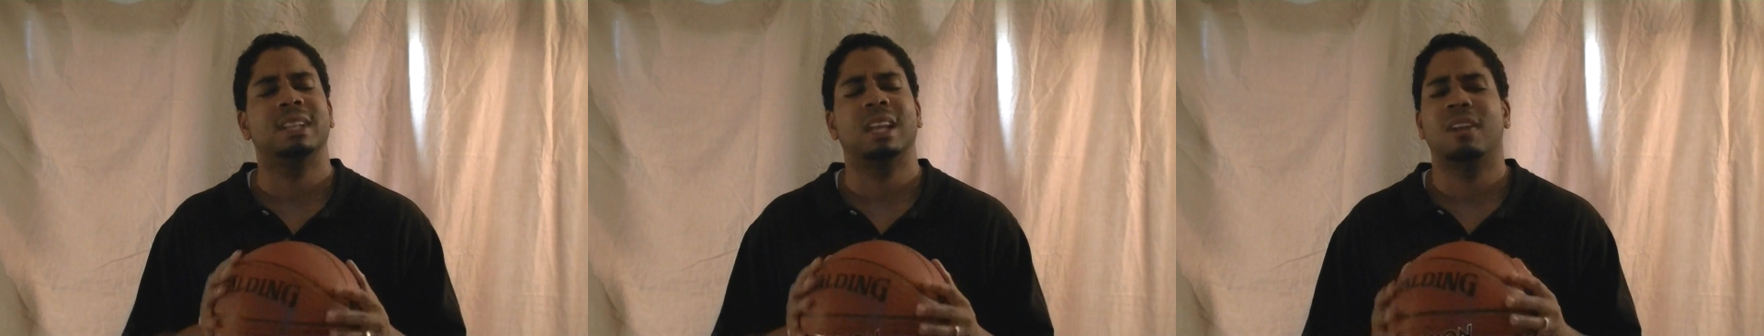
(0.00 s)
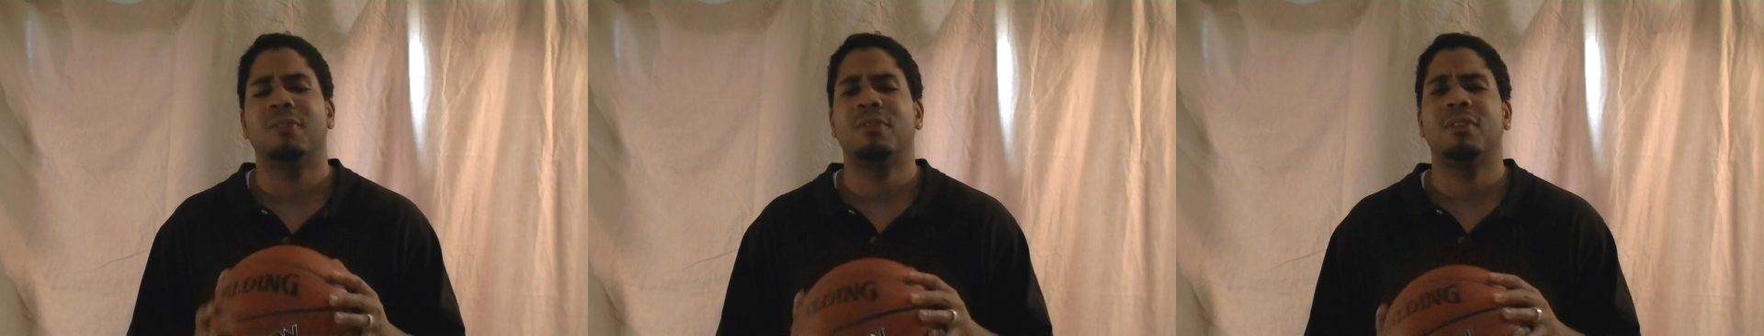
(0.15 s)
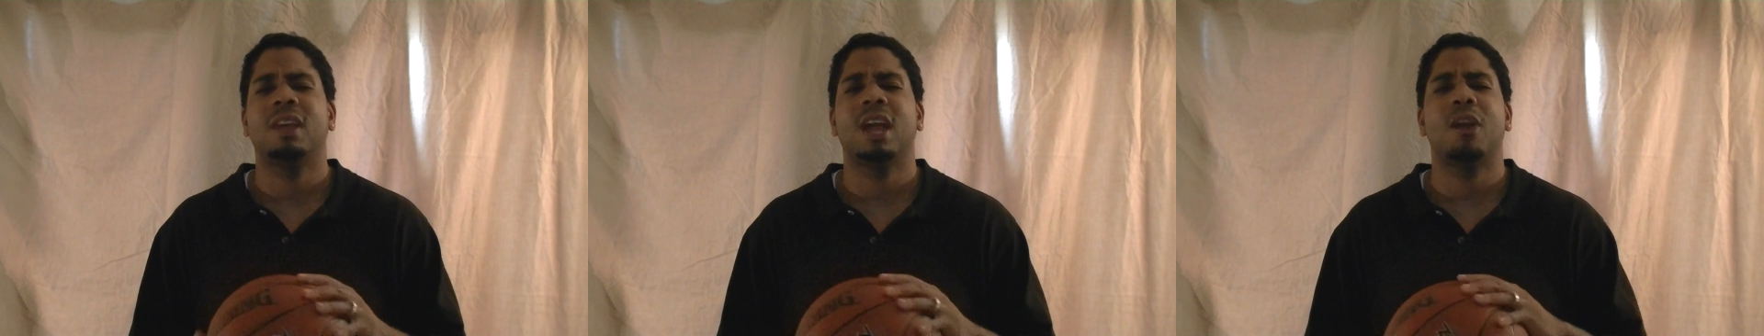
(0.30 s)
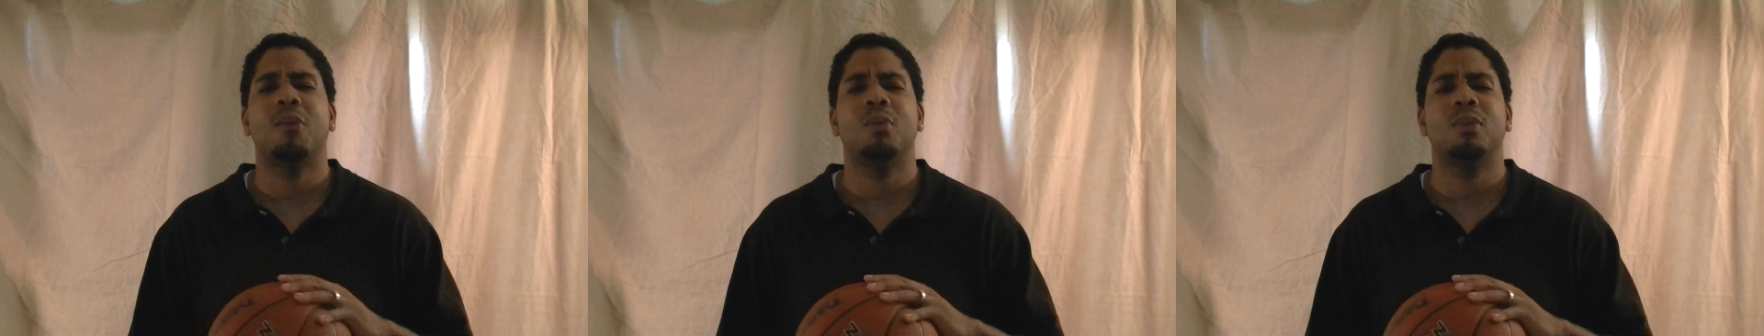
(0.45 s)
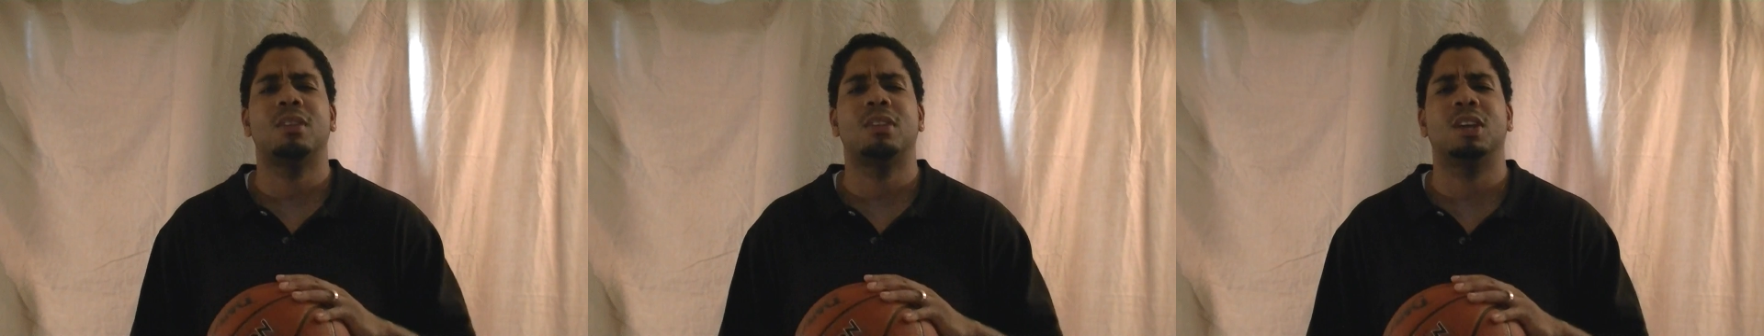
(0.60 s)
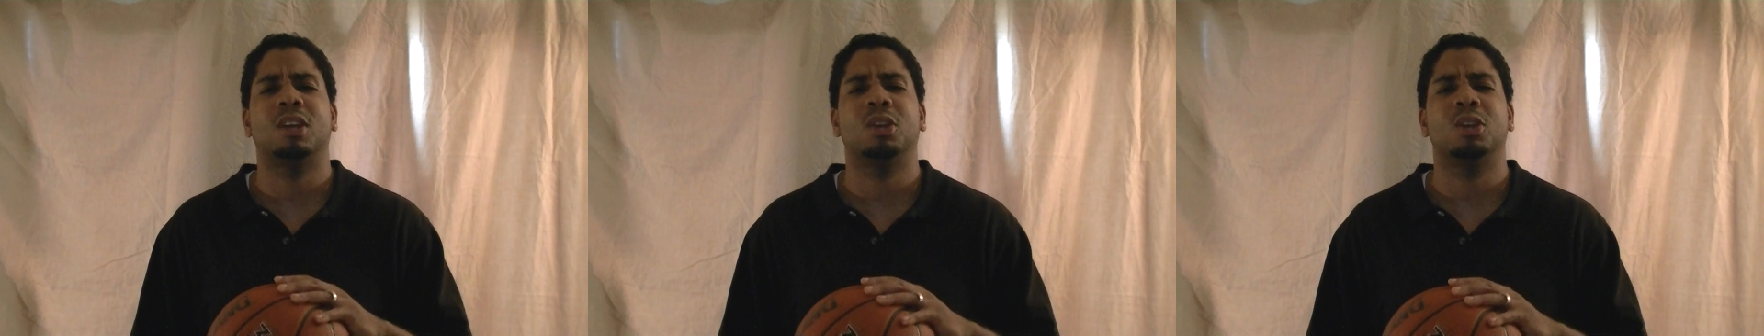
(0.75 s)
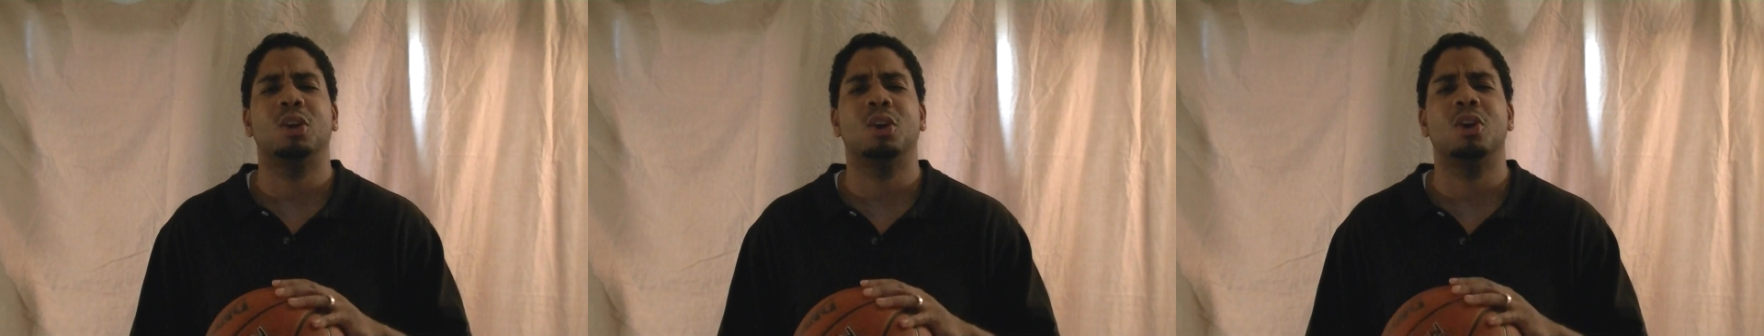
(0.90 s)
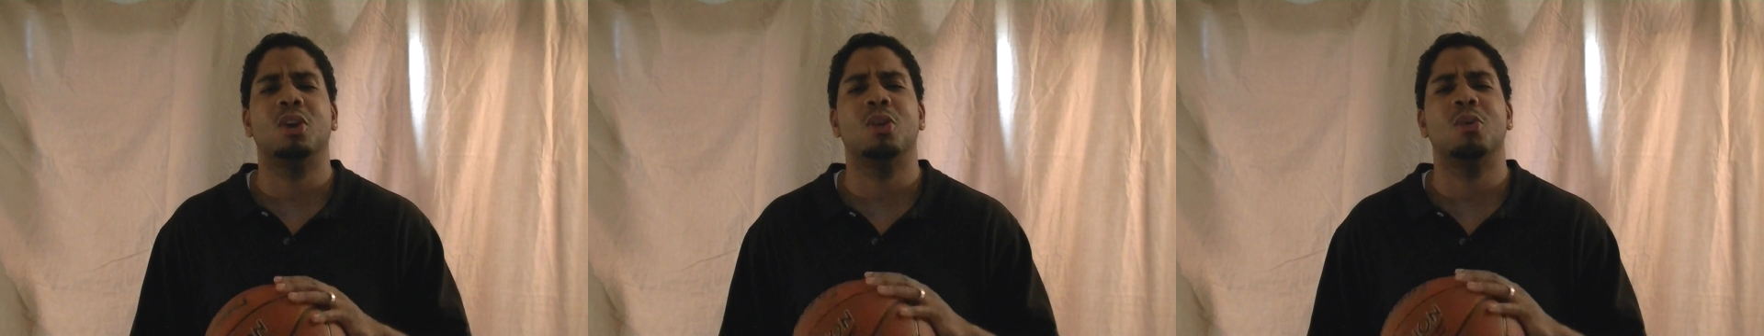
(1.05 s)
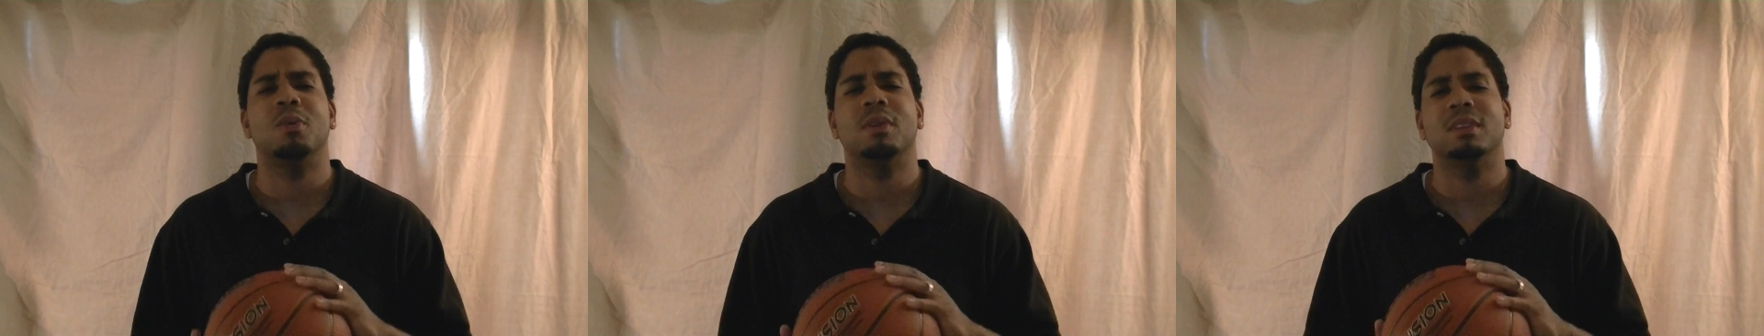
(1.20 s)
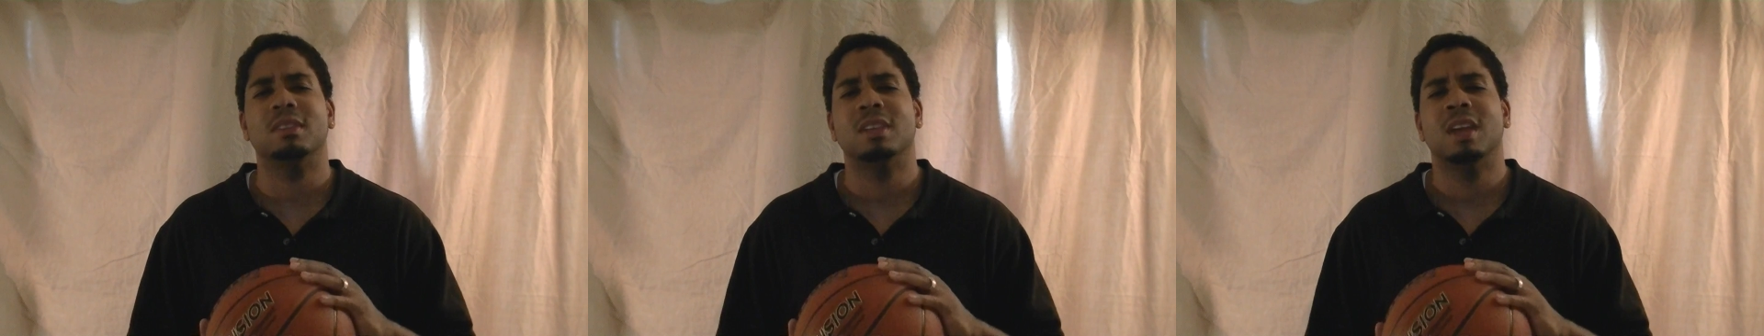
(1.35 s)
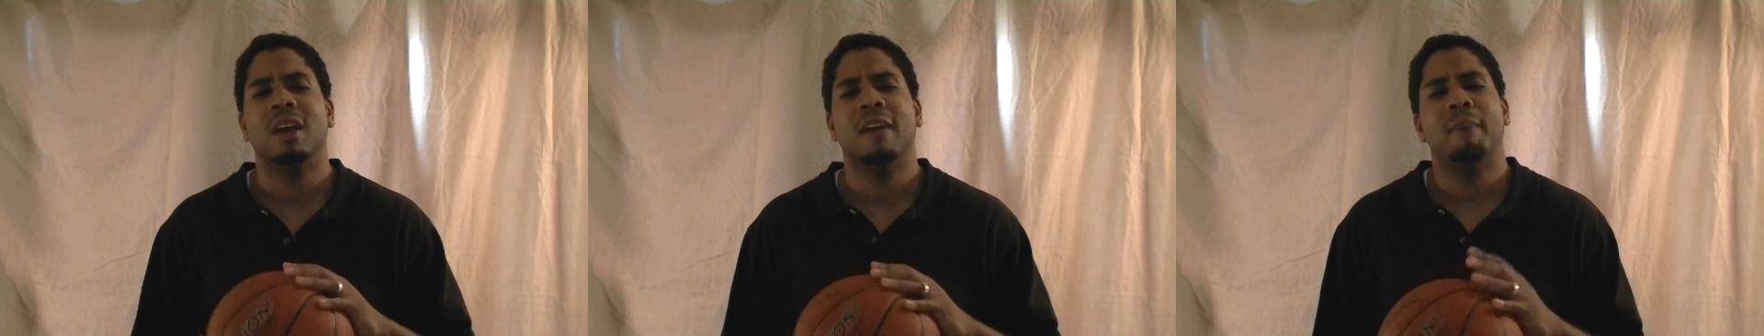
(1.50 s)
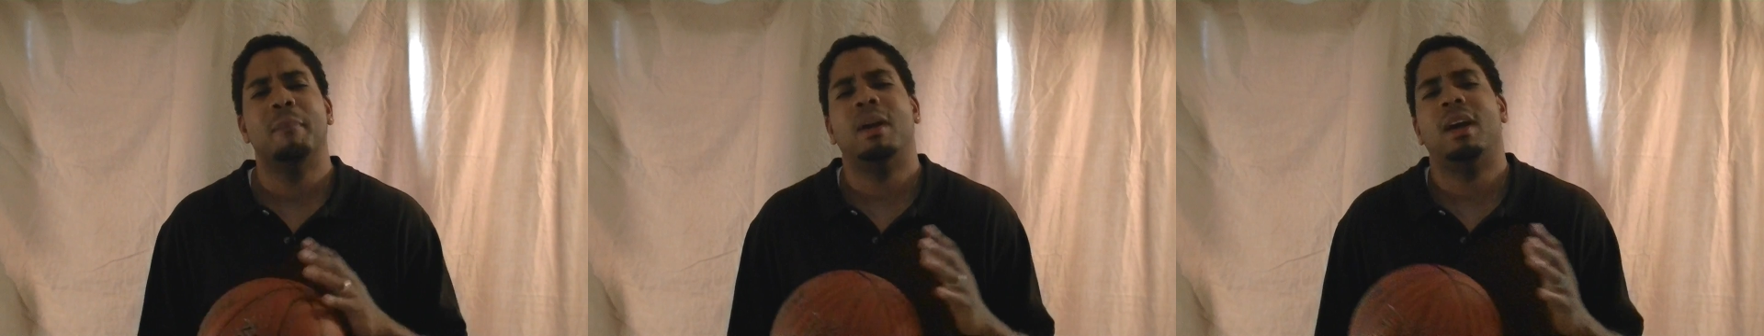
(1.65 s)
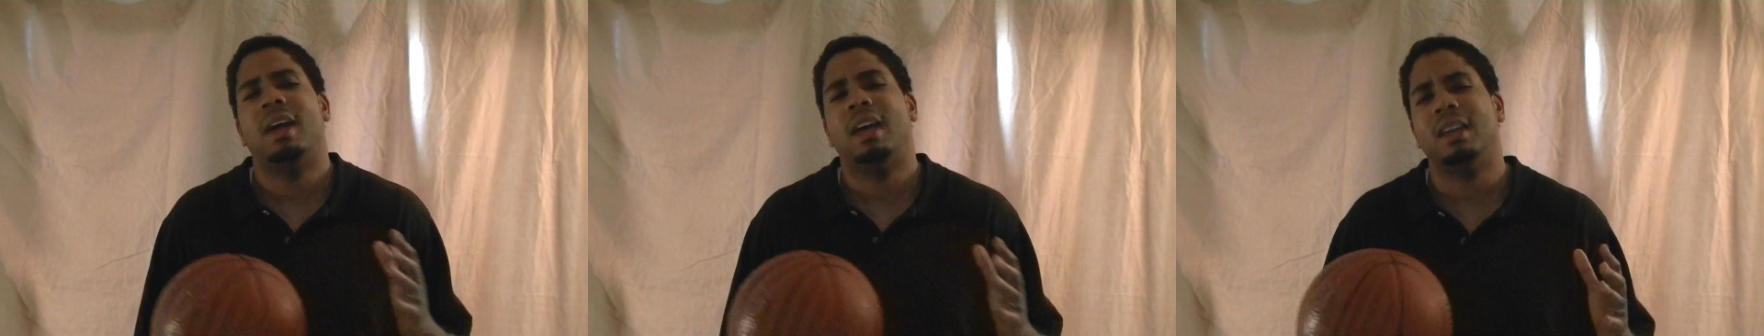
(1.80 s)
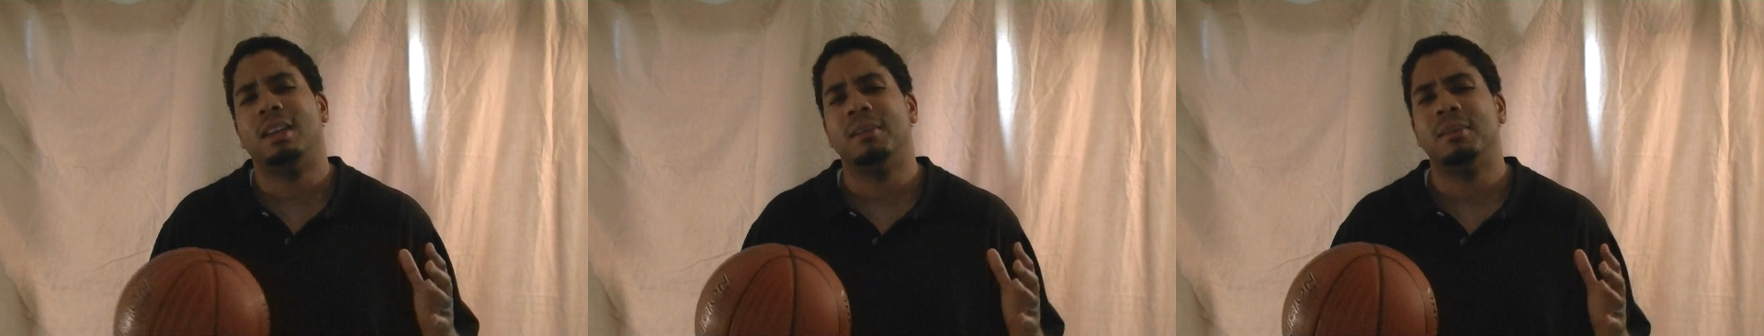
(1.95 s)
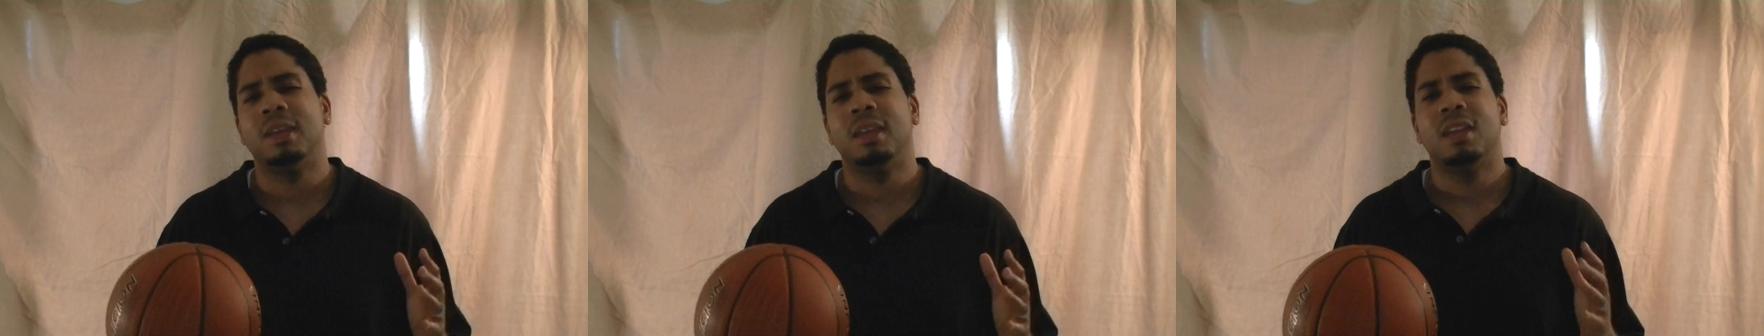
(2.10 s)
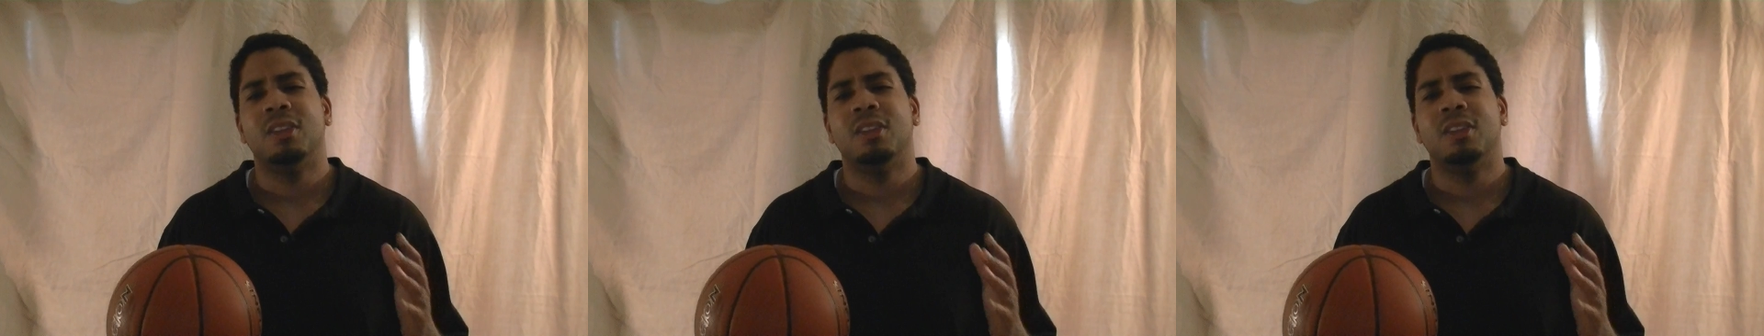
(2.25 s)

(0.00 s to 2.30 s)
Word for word: forgot what their logo is, but hey,